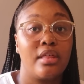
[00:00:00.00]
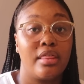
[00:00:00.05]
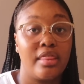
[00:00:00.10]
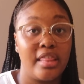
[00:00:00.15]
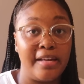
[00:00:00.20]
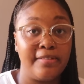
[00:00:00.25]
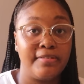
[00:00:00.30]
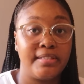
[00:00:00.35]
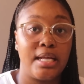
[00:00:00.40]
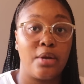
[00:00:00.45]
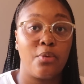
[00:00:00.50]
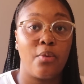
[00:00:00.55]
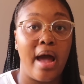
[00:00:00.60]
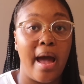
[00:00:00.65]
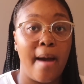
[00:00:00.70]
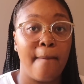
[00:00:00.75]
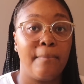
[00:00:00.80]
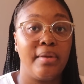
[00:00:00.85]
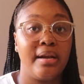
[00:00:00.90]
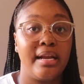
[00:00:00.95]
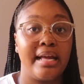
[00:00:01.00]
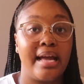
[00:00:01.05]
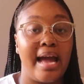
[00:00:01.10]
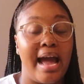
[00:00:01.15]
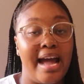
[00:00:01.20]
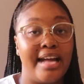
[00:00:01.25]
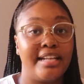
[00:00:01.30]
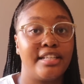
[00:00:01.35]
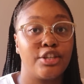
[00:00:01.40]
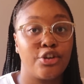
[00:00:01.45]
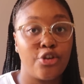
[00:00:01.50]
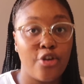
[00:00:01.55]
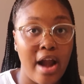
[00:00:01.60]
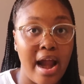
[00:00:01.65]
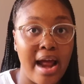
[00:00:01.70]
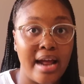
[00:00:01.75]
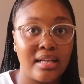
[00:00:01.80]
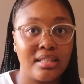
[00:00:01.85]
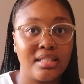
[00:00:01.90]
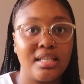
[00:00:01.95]
the thefts that were happening at
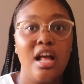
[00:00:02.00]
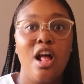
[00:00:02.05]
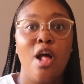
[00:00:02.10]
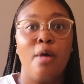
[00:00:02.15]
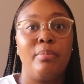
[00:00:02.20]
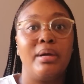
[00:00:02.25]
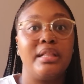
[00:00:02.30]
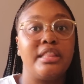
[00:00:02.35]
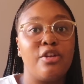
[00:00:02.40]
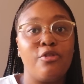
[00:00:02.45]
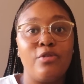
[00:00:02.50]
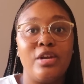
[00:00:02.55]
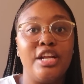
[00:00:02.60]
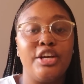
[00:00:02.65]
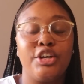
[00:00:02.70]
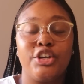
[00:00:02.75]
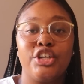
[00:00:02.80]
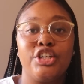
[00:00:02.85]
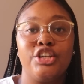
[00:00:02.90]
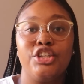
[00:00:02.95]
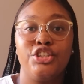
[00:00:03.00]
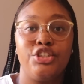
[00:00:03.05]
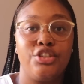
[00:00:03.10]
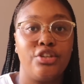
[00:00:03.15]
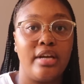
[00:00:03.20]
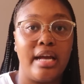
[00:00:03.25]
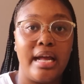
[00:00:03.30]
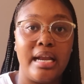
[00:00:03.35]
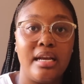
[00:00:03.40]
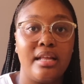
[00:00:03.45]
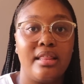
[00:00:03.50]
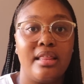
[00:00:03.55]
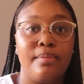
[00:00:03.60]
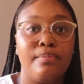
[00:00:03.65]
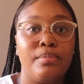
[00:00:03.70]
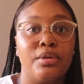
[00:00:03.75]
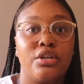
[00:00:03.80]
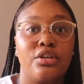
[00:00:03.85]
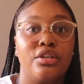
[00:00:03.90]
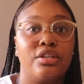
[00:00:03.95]
Cranks, but they really couldn't do
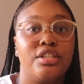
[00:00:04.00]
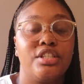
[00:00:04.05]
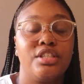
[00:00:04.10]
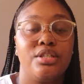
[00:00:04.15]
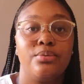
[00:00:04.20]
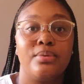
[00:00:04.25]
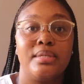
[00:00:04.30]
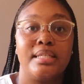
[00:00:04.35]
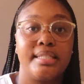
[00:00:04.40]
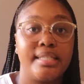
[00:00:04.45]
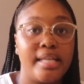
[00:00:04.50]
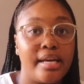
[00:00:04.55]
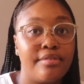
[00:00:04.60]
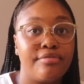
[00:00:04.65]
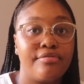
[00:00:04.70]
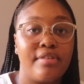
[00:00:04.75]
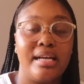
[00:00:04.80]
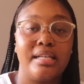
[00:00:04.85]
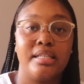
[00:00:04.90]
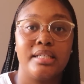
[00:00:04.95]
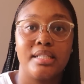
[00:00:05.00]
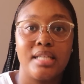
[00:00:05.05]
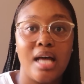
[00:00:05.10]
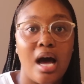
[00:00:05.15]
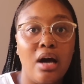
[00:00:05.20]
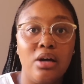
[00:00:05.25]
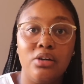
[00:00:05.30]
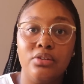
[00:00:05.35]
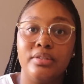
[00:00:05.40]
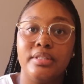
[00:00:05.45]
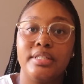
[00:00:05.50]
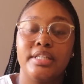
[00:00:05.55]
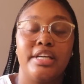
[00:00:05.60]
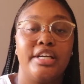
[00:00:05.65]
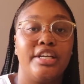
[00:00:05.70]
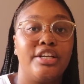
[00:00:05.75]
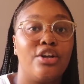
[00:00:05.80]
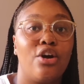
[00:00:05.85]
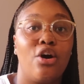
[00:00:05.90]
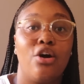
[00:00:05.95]
anything because she was safe and sound
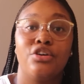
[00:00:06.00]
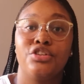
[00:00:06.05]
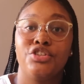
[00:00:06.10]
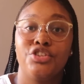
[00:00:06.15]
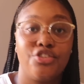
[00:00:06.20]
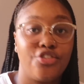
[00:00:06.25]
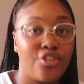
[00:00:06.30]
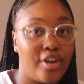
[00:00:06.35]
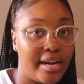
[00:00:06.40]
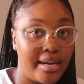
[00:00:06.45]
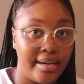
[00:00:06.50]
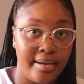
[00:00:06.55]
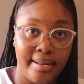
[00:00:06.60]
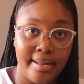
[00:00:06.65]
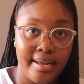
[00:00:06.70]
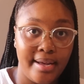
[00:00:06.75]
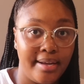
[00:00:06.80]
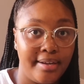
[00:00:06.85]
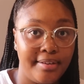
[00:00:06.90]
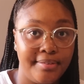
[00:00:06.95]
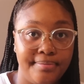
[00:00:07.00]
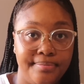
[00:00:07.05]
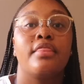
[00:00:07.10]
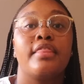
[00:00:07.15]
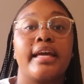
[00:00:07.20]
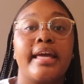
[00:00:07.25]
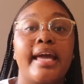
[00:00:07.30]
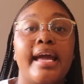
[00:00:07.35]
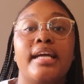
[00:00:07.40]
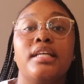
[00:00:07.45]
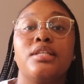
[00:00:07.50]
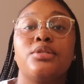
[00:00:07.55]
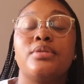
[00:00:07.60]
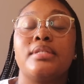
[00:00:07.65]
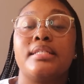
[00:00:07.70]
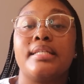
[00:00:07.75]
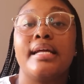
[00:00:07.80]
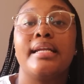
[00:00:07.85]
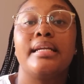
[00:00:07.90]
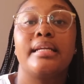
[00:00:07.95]
in Australia. The case
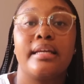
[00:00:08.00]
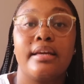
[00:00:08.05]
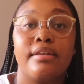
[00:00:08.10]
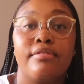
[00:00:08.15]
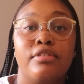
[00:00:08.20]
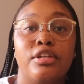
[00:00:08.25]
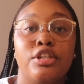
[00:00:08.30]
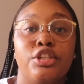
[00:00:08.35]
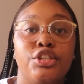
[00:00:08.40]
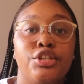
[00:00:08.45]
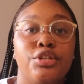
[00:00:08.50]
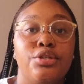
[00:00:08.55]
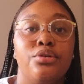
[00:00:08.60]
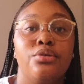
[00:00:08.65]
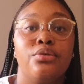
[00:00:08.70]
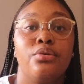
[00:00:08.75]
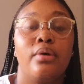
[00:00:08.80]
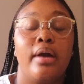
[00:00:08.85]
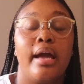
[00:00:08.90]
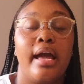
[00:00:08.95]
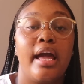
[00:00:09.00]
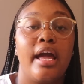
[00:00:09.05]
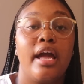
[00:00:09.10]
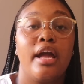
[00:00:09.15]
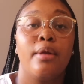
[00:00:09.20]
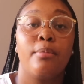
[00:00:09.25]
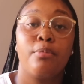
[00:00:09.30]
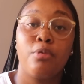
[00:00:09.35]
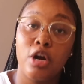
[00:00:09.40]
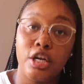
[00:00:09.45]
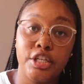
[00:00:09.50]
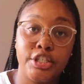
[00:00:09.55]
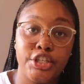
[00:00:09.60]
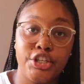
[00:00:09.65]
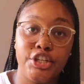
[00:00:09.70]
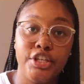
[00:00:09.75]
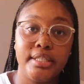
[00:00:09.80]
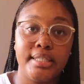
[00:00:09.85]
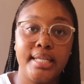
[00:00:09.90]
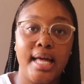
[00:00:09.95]
was then given to a
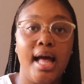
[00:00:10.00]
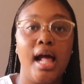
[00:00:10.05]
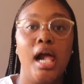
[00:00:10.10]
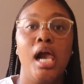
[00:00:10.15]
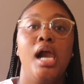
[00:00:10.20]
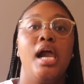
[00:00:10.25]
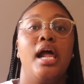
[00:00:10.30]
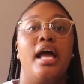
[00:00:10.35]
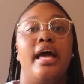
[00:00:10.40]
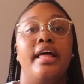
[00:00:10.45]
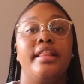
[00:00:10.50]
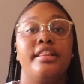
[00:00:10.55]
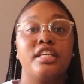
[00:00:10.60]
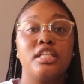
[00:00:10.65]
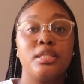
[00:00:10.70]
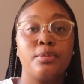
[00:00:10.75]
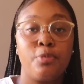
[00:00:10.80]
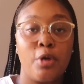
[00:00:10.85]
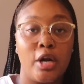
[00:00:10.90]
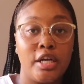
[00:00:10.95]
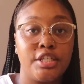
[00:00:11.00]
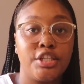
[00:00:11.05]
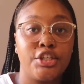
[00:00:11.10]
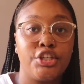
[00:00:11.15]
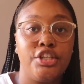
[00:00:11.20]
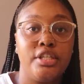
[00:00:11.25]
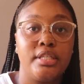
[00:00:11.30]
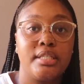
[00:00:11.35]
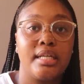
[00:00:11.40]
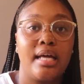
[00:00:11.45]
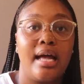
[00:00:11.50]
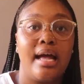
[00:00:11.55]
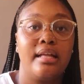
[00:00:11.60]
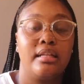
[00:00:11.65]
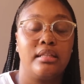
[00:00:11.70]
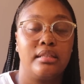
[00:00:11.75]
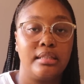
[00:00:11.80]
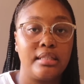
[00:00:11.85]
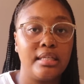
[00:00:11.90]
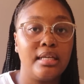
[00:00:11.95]
prosecutor, and this
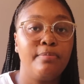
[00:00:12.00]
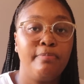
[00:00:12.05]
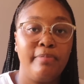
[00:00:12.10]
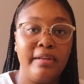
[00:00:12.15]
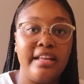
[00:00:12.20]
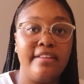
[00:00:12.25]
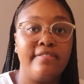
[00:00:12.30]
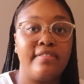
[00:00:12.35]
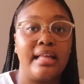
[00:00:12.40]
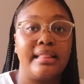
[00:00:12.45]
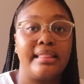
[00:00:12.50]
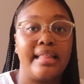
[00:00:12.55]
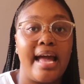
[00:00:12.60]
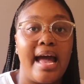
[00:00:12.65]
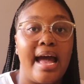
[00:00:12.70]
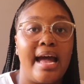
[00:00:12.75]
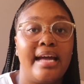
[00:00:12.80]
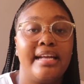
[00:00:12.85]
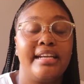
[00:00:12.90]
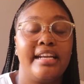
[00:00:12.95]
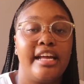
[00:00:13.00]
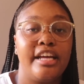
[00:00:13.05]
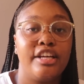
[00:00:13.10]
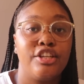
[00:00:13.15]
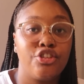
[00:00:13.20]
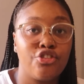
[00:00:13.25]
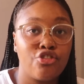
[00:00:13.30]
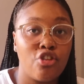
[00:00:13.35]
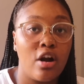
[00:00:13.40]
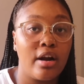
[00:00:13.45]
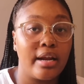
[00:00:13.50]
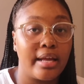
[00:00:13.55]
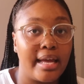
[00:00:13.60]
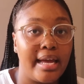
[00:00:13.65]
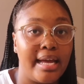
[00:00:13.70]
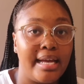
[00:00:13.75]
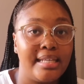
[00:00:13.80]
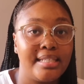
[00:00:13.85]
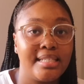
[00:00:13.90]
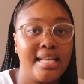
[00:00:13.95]
prosecutor did believe that they had a strong
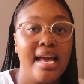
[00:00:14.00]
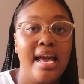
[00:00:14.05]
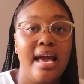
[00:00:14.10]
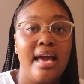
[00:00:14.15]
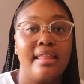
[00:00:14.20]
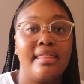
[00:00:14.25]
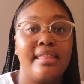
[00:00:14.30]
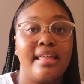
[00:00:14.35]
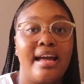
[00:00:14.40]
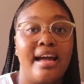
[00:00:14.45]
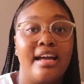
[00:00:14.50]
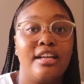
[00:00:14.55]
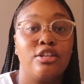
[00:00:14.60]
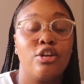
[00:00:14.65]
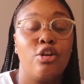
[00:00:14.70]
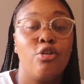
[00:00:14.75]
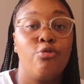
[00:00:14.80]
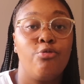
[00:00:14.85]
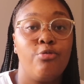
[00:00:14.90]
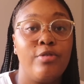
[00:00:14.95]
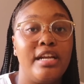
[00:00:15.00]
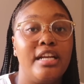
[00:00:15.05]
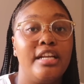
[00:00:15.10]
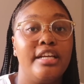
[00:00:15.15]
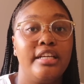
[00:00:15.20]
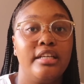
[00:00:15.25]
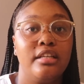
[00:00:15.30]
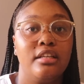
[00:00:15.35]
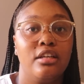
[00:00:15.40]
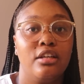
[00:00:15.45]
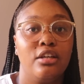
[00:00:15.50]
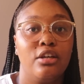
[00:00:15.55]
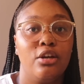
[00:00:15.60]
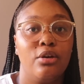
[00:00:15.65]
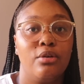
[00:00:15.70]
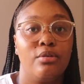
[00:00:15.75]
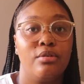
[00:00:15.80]
case. They had really